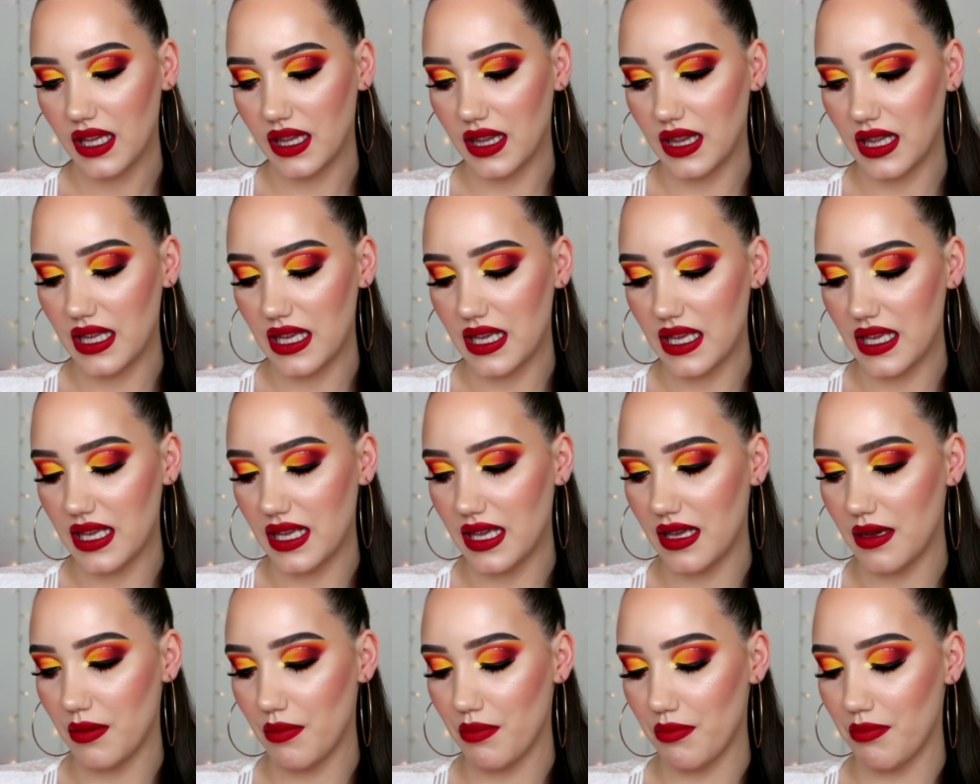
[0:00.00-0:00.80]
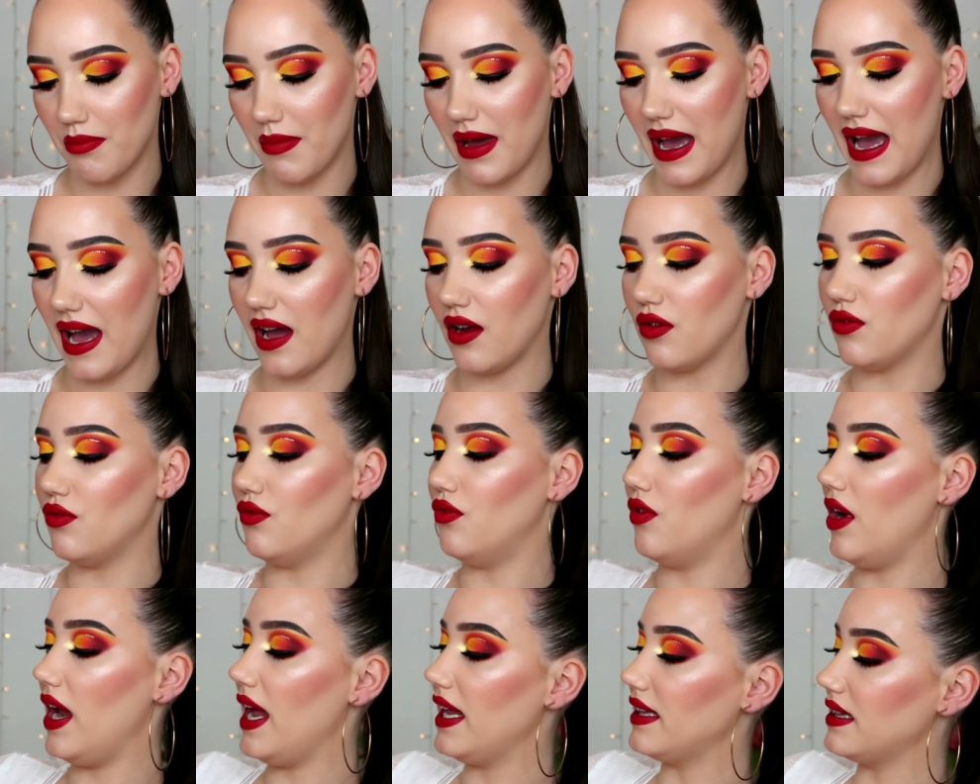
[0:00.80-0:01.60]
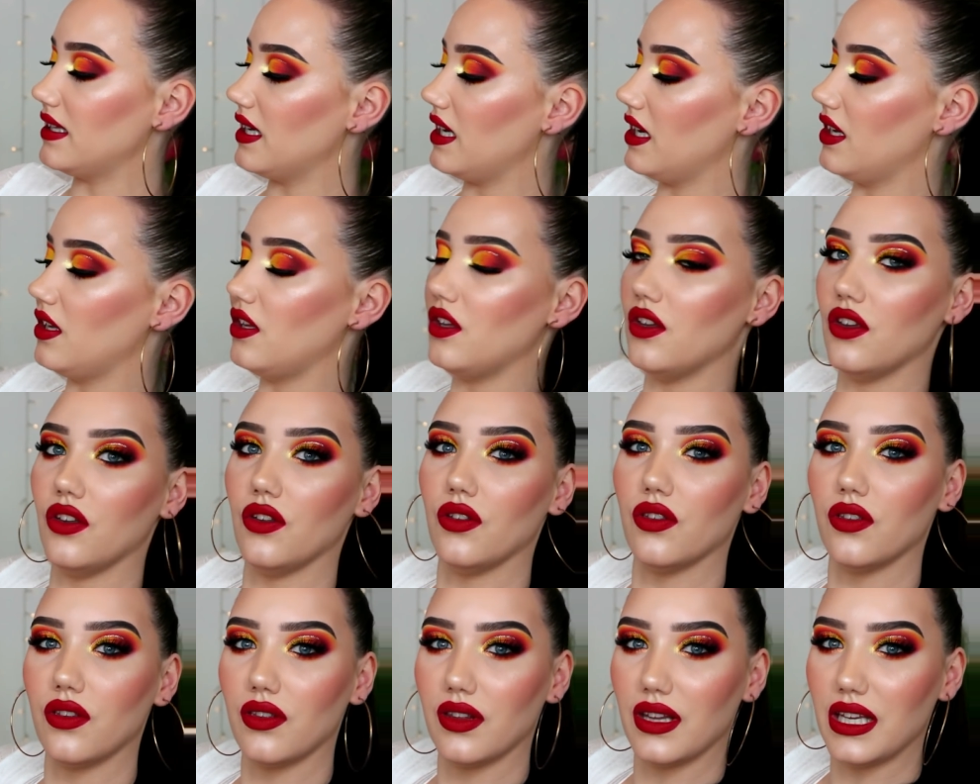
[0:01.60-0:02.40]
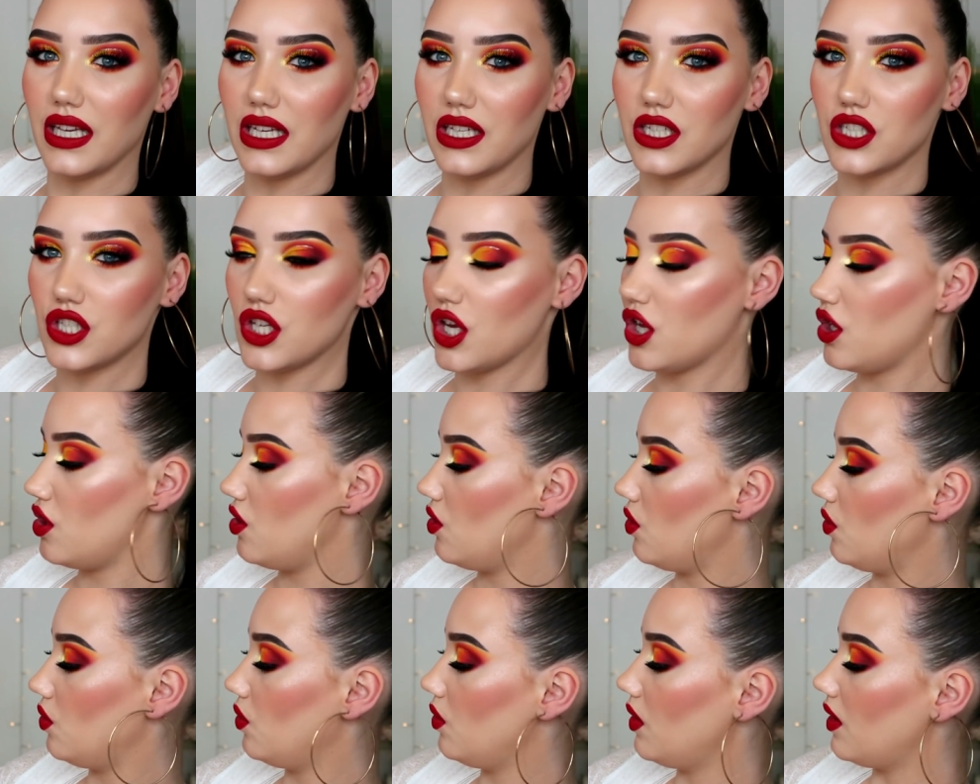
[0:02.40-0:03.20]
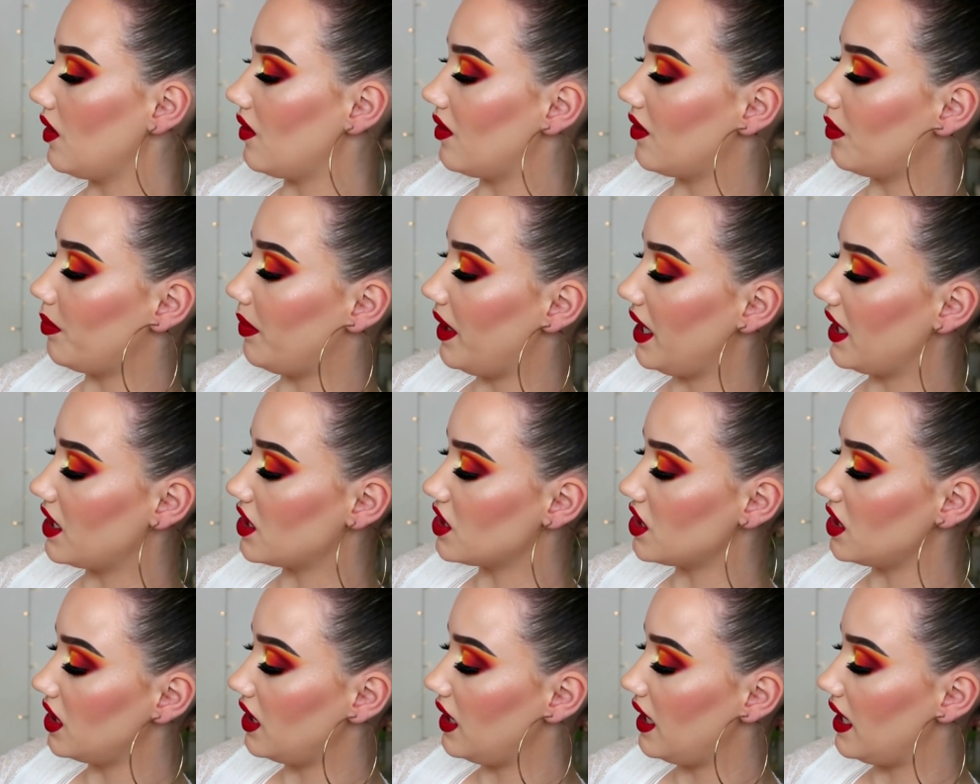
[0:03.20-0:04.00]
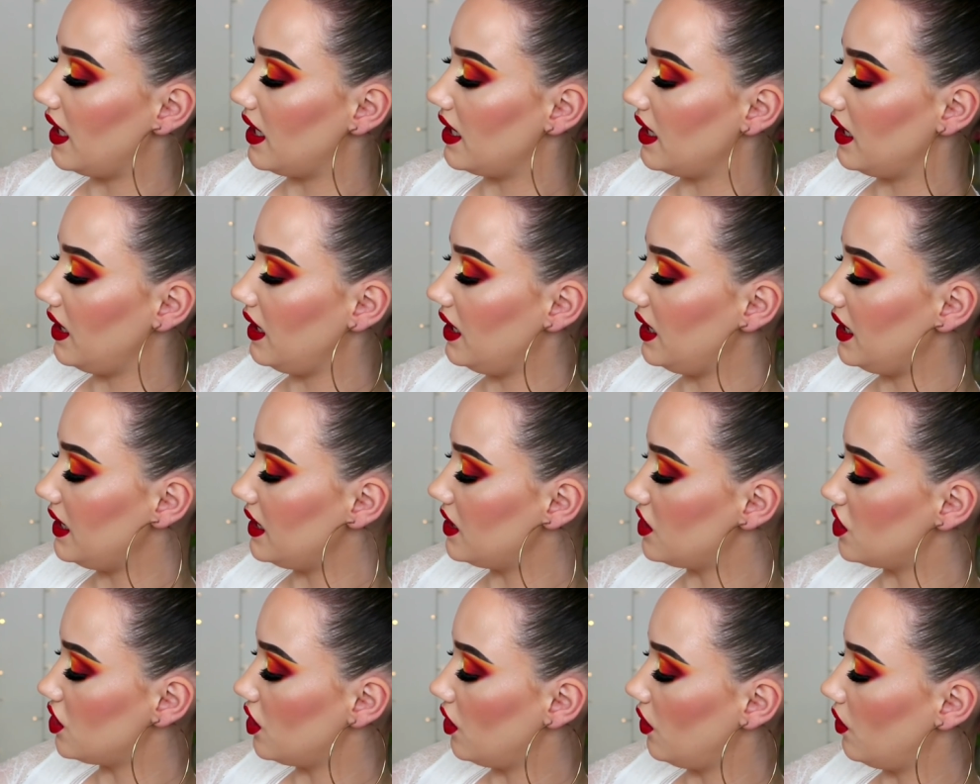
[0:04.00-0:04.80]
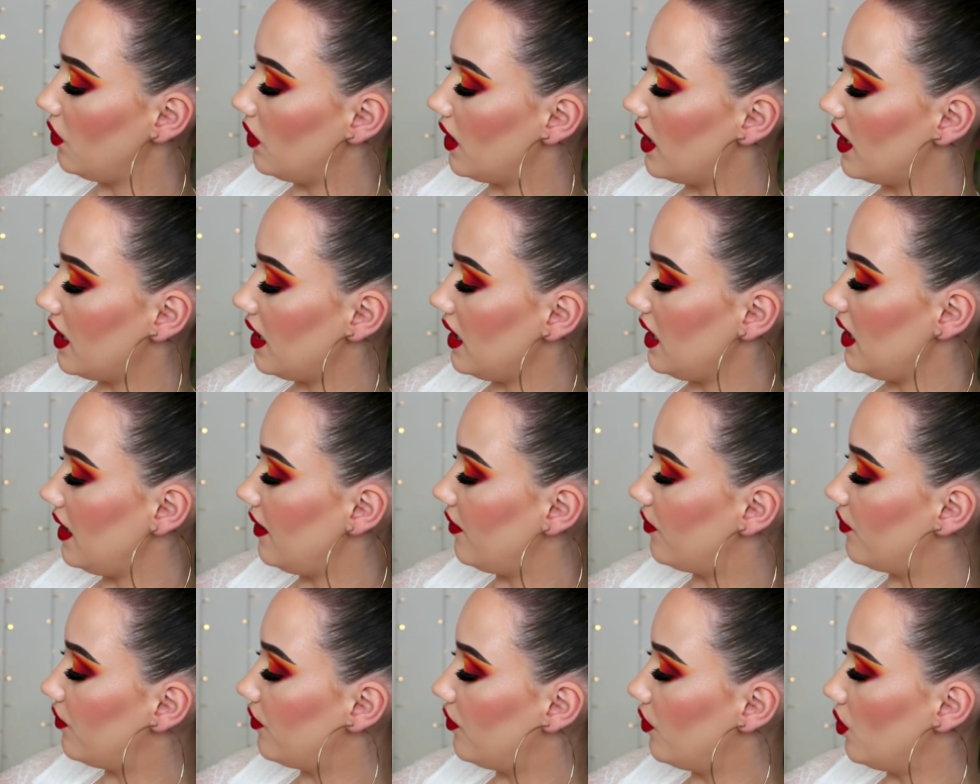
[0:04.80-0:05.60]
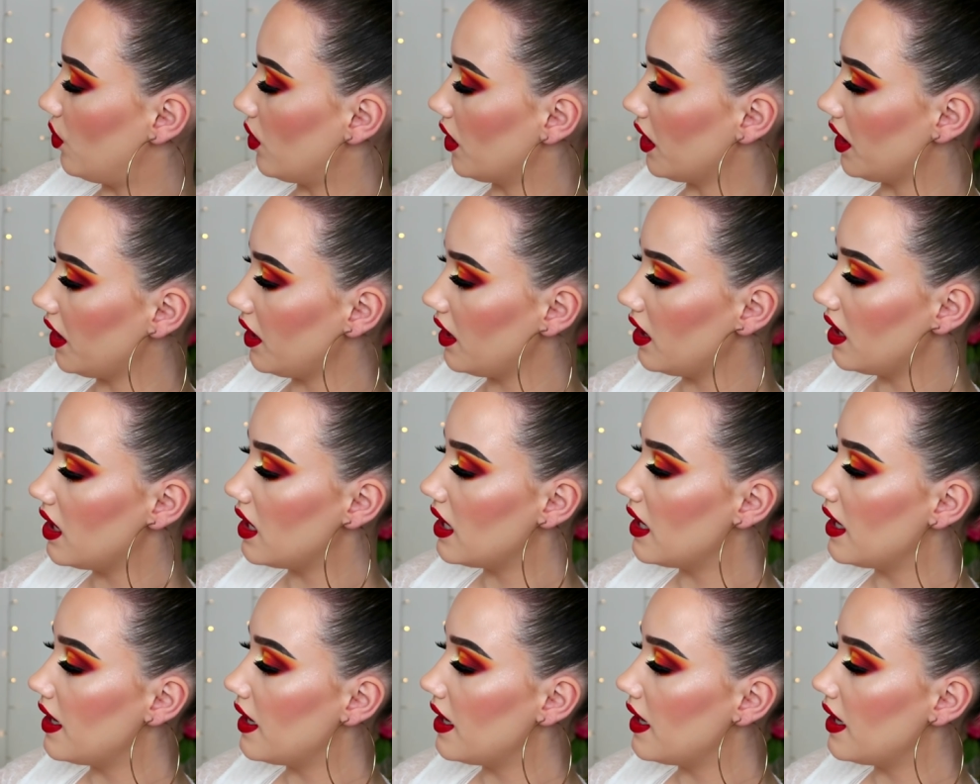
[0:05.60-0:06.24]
the matte red that I use, C2, especially in E2 and E4.